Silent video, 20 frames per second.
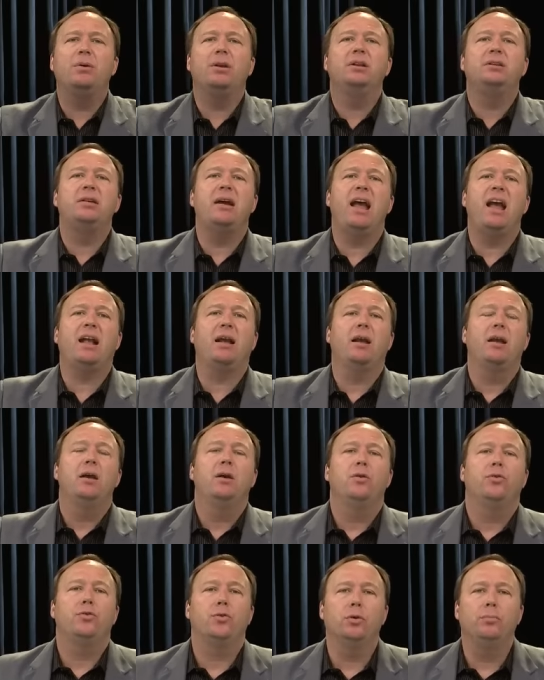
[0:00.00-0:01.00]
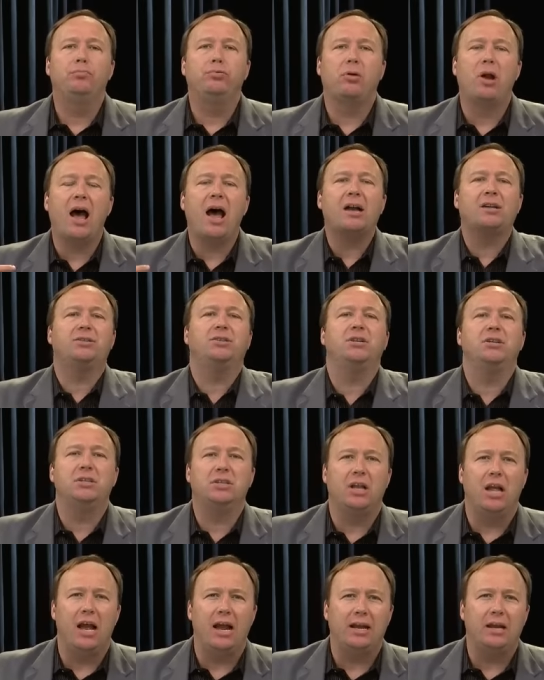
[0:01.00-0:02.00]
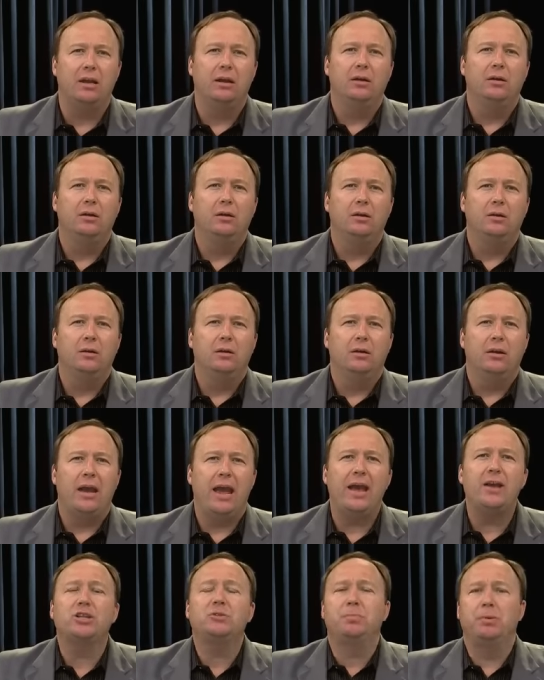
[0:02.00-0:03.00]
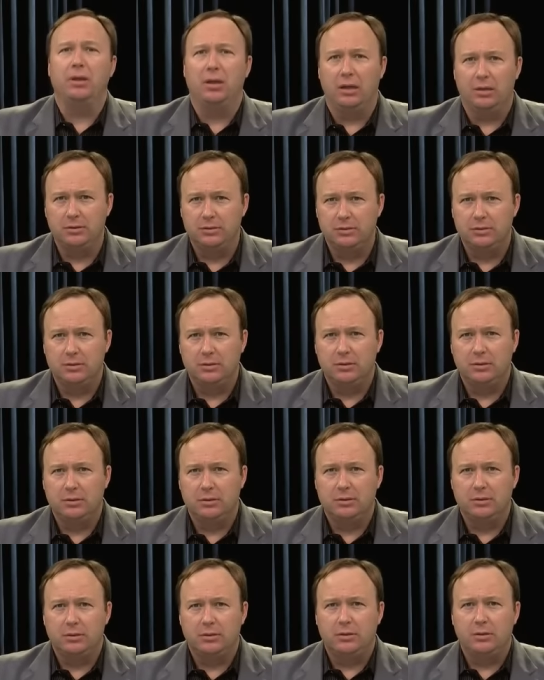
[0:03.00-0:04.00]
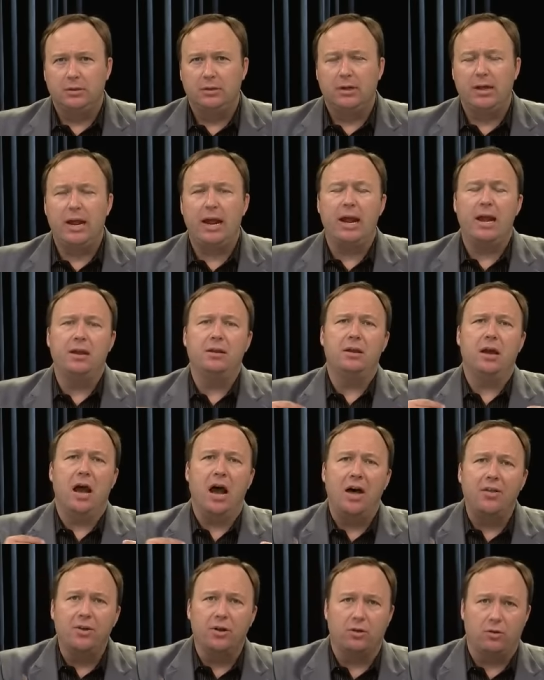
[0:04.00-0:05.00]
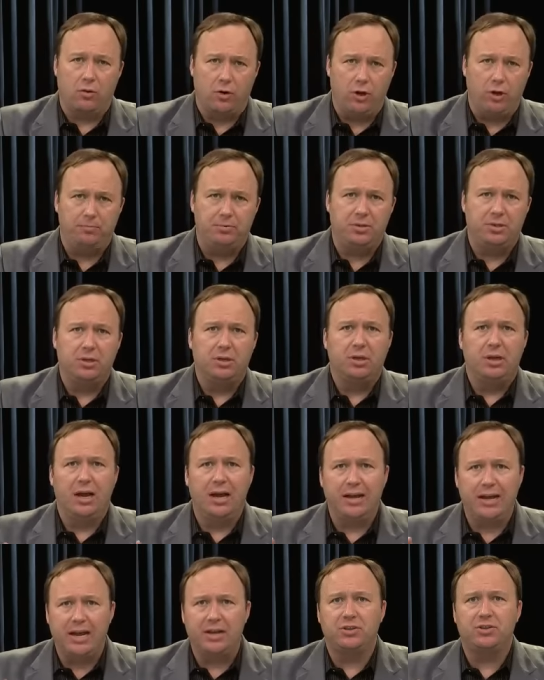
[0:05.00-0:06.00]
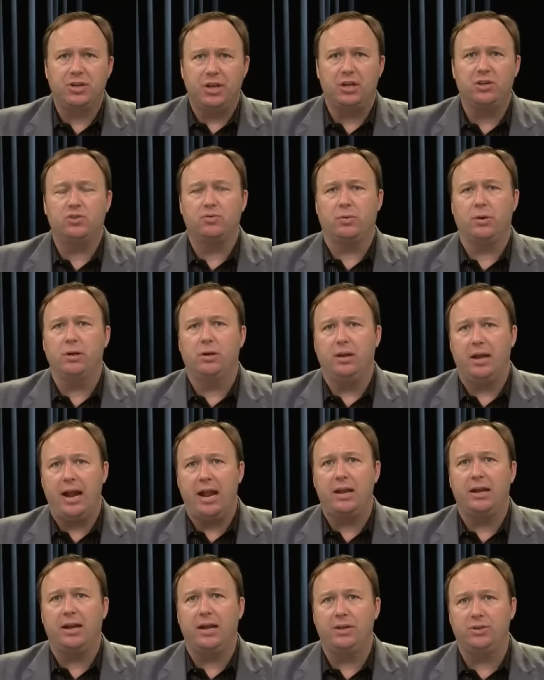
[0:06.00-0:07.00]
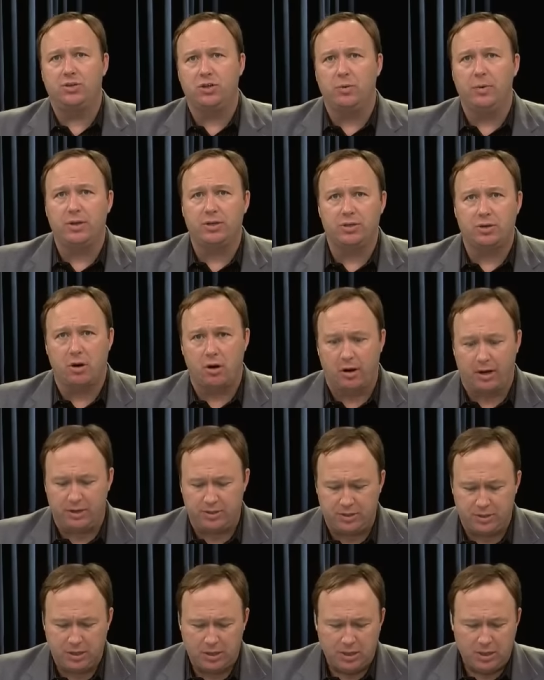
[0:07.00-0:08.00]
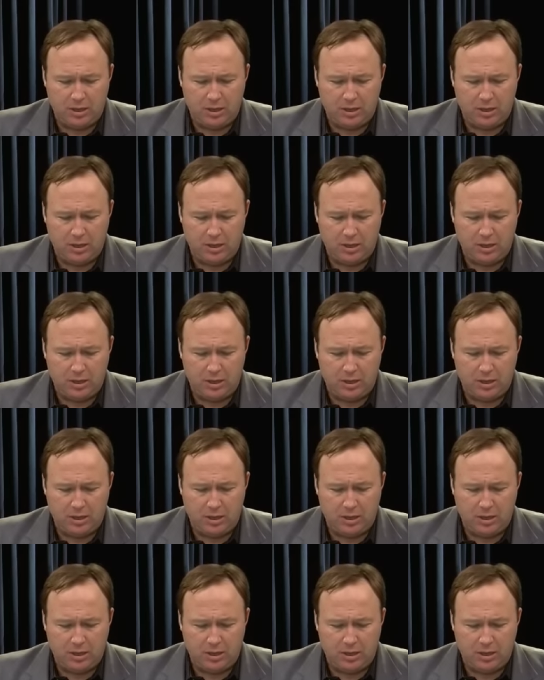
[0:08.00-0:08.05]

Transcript: would attack through proxies like Hezbollah and other groups against Israel and against U.S. targets